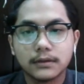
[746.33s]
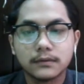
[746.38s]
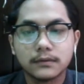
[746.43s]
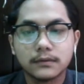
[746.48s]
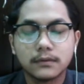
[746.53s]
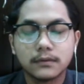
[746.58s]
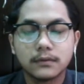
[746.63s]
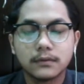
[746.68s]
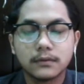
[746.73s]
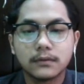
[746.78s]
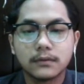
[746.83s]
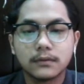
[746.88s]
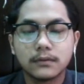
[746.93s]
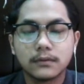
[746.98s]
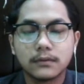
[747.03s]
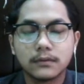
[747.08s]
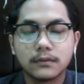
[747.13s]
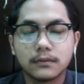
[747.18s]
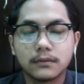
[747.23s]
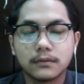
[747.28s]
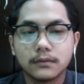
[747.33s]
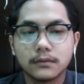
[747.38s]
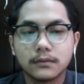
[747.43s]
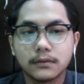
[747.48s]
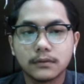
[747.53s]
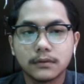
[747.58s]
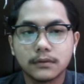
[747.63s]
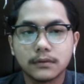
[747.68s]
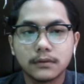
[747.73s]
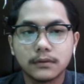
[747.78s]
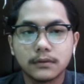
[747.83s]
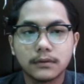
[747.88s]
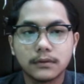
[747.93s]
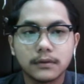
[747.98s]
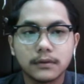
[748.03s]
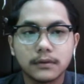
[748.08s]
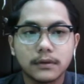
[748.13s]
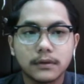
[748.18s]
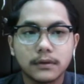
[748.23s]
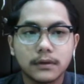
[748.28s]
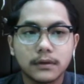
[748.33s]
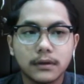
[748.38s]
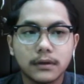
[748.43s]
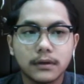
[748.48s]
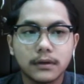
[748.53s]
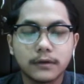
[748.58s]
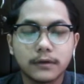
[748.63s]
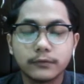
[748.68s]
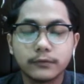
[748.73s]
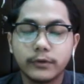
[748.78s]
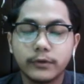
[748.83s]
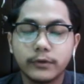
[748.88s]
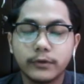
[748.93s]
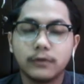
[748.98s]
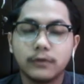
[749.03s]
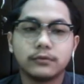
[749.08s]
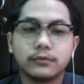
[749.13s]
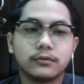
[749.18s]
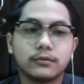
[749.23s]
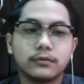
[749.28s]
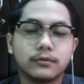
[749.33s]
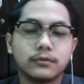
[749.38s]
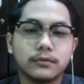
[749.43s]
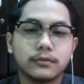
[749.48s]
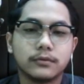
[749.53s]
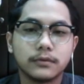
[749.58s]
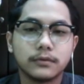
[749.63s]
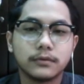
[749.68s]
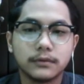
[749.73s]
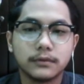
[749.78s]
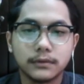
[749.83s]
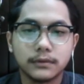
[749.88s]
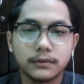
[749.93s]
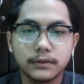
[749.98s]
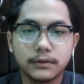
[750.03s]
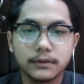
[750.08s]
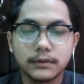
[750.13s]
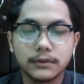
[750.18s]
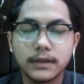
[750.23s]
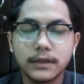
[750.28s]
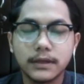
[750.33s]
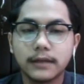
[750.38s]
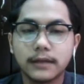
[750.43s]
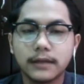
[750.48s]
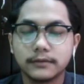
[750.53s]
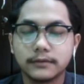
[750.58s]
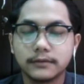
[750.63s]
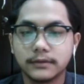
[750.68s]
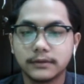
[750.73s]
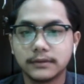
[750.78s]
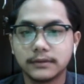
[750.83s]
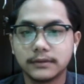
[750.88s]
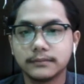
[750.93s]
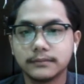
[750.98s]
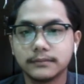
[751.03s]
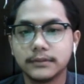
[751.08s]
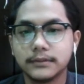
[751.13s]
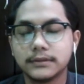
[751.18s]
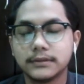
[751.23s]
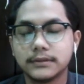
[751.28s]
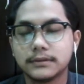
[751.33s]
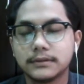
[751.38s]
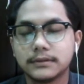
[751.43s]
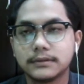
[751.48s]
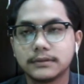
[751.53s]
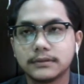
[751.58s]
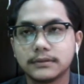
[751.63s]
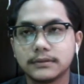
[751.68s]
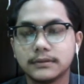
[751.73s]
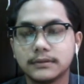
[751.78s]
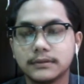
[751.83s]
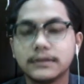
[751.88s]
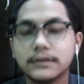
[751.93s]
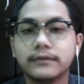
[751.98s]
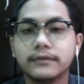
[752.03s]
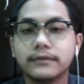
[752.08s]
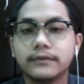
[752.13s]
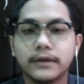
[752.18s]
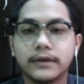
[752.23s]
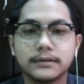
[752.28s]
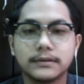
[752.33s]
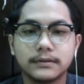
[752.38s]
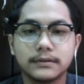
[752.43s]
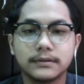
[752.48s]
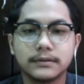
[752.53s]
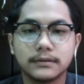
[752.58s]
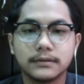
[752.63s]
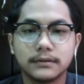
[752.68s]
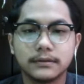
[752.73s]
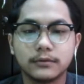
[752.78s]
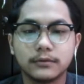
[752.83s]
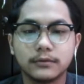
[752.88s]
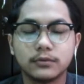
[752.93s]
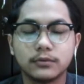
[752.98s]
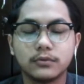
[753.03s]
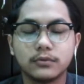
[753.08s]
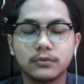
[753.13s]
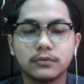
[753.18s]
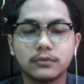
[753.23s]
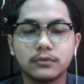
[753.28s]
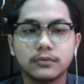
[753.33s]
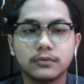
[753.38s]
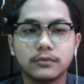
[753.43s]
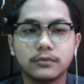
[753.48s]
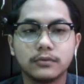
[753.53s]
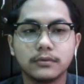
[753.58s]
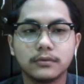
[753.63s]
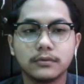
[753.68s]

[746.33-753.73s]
So as we all know, the alarm system is the device to